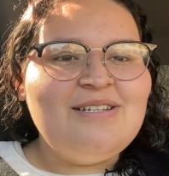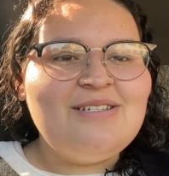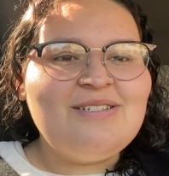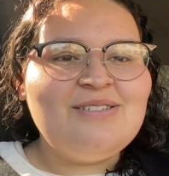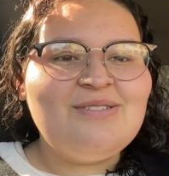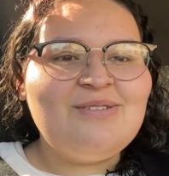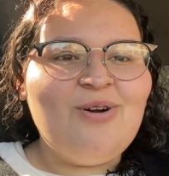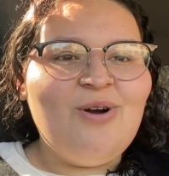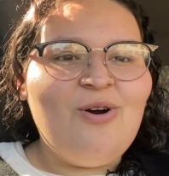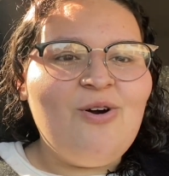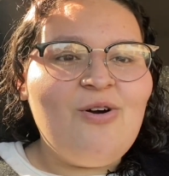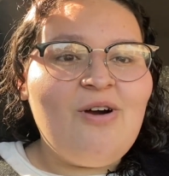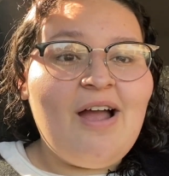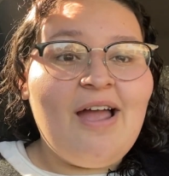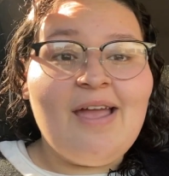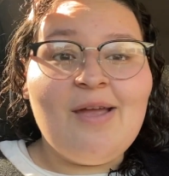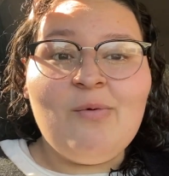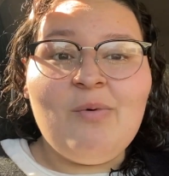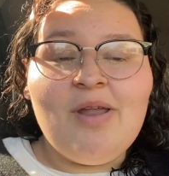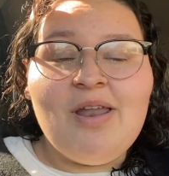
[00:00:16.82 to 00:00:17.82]
So,
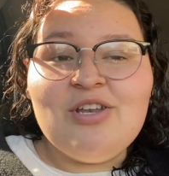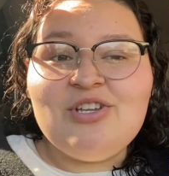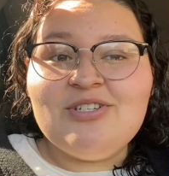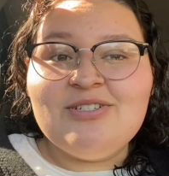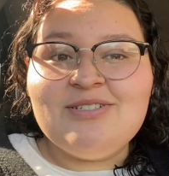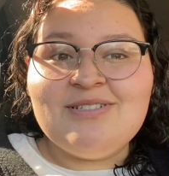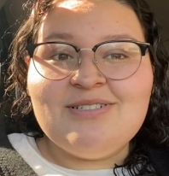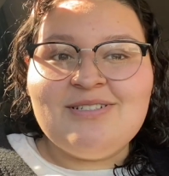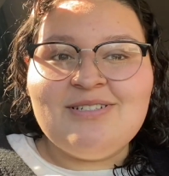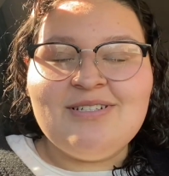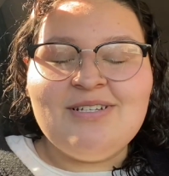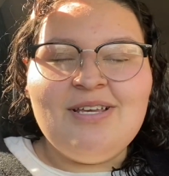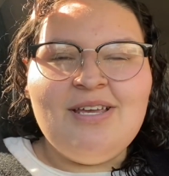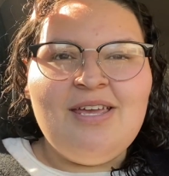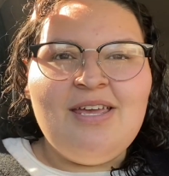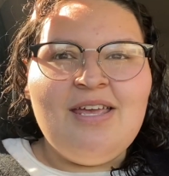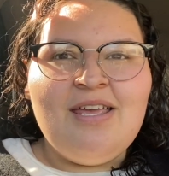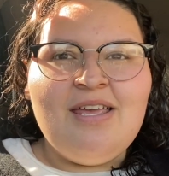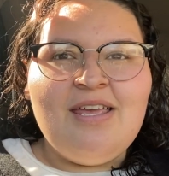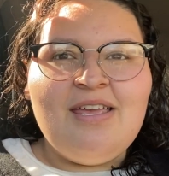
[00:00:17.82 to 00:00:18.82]
I want to just
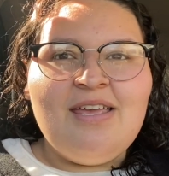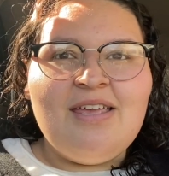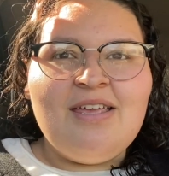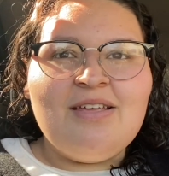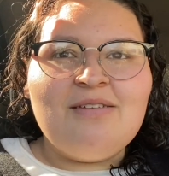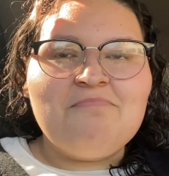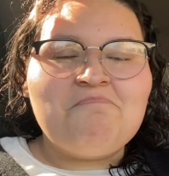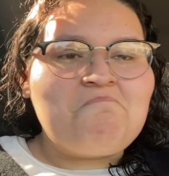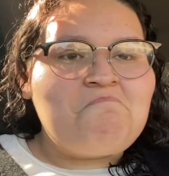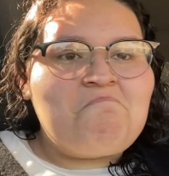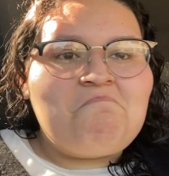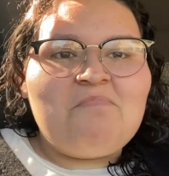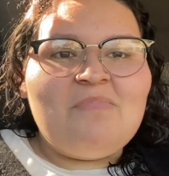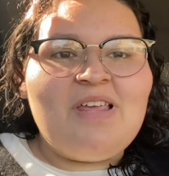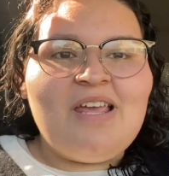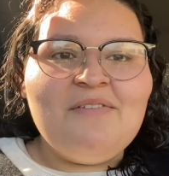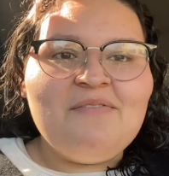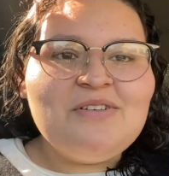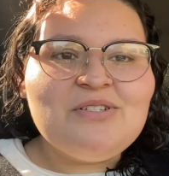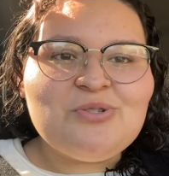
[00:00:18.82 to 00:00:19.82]

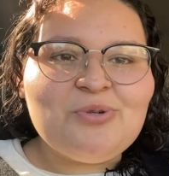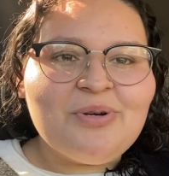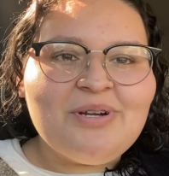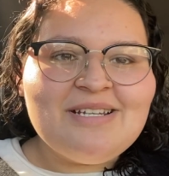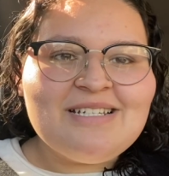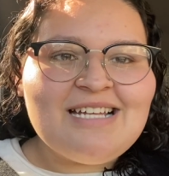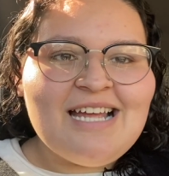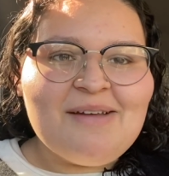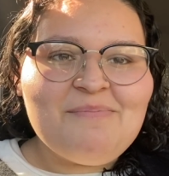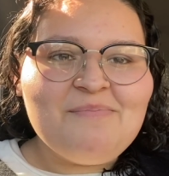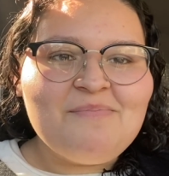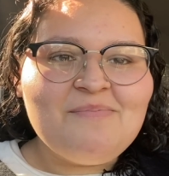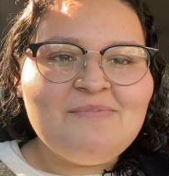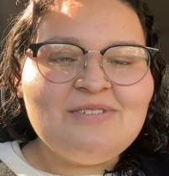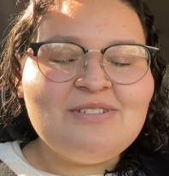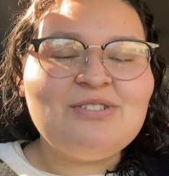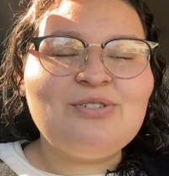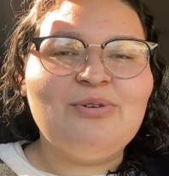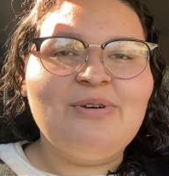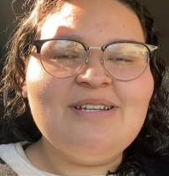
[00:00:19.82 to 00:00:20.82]
give a story time
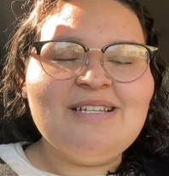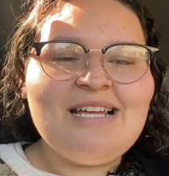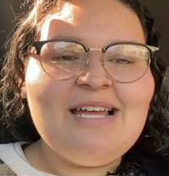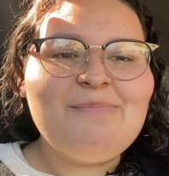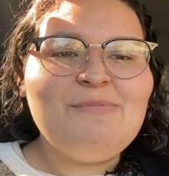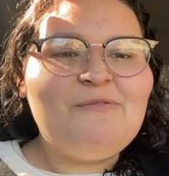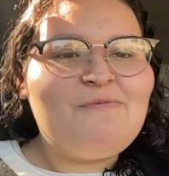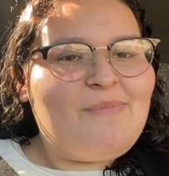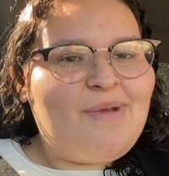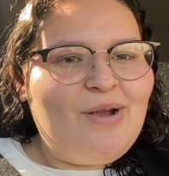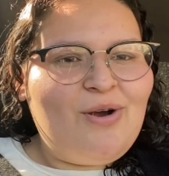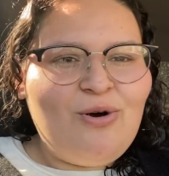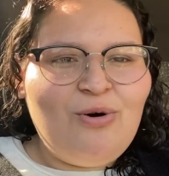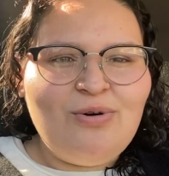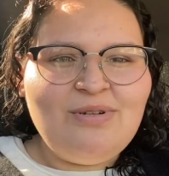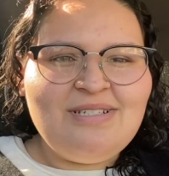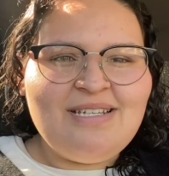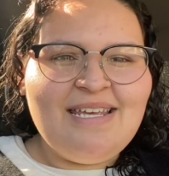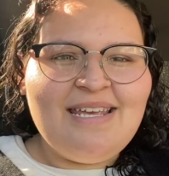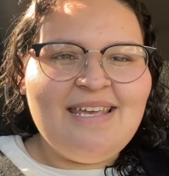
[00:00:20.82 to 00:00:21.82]
story time of my whole
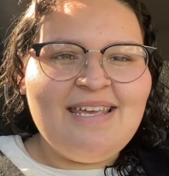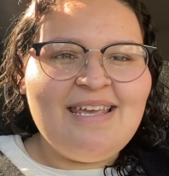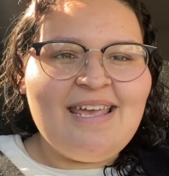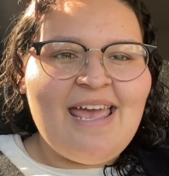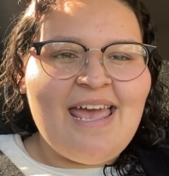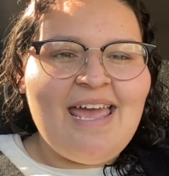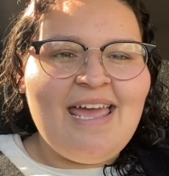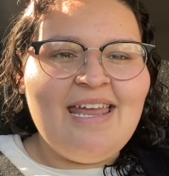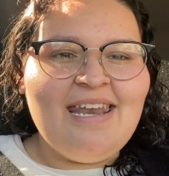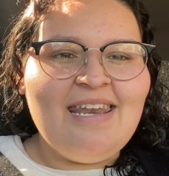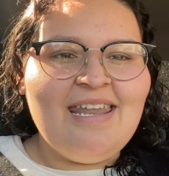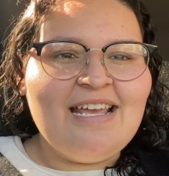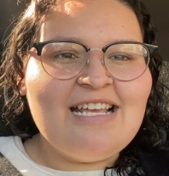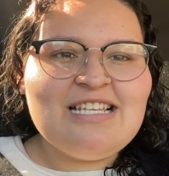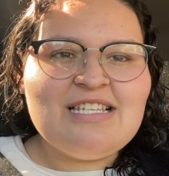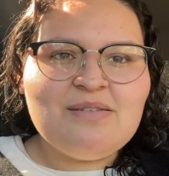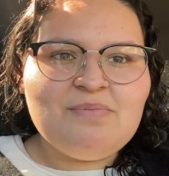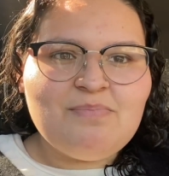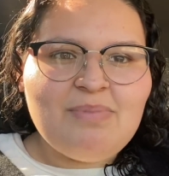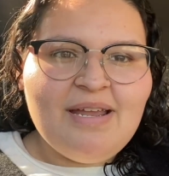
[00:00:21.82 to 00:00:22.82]
day and
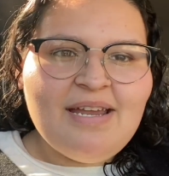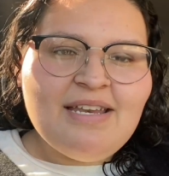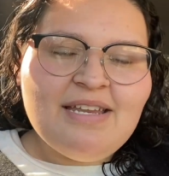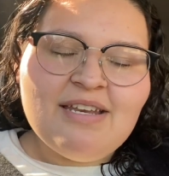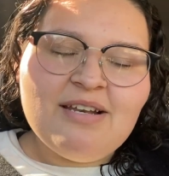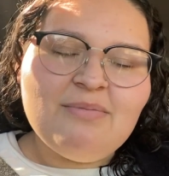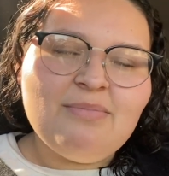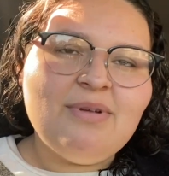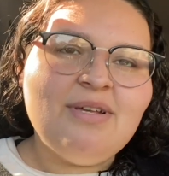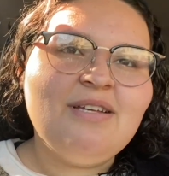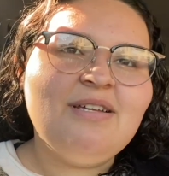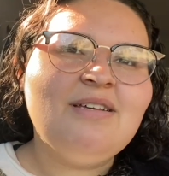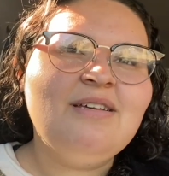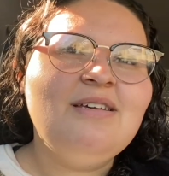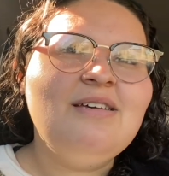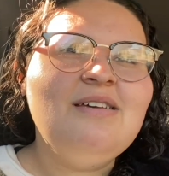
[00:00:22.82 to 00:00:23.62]
explain it a bit.